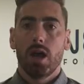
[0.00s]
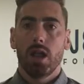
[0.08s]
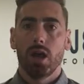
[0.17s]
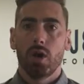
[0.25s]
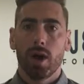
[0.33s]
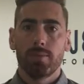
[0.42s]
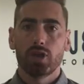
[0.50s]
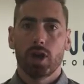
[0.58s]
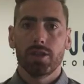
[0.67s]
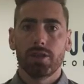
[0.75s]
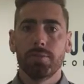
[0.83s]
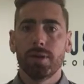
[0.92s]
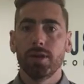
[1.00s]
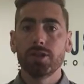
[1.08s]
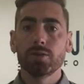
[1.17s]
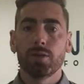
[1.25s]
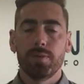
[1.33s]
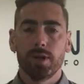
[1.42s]
Hello, I'm Jonathan
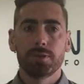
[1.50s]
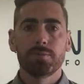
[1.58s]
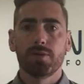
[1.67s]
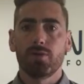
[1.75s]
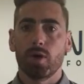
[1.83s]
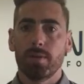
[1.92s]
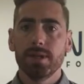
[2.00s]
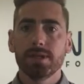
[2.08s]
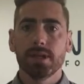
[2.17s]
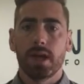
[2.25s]
Pierce with Pierce Performance,